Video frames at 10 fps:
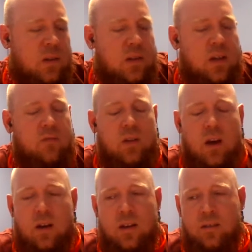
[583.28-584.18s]
have a
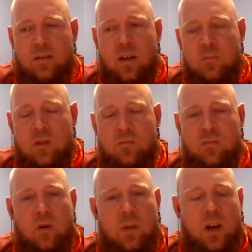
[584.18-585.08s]
lot of excitement
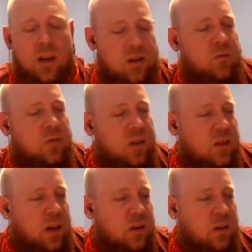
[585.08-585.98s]
for, but I generally
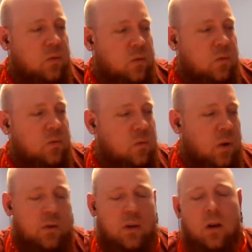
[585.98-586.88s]
like
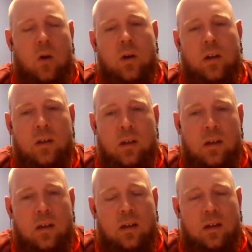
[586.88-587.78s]
where they're going.
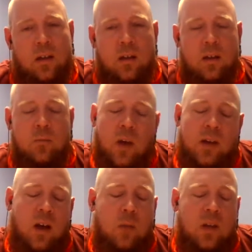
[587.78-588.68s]
It might
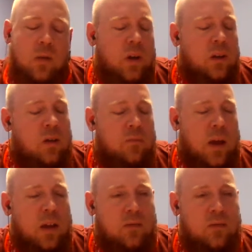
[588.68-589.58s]
not be quick enough
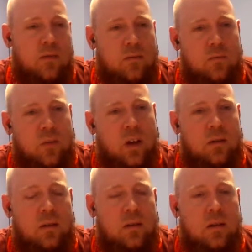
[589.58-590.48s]
paced,
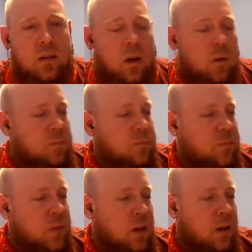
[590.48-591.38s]
but
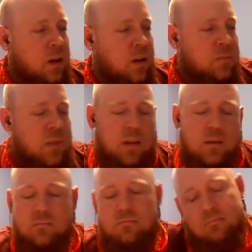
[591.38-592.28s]
that
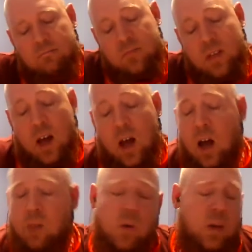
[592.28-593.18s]

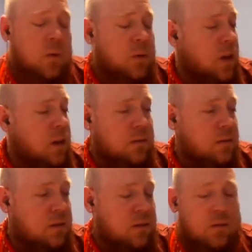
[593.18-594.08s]
I'm okay with
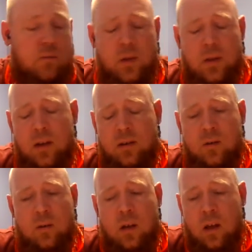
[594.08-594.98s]
that too.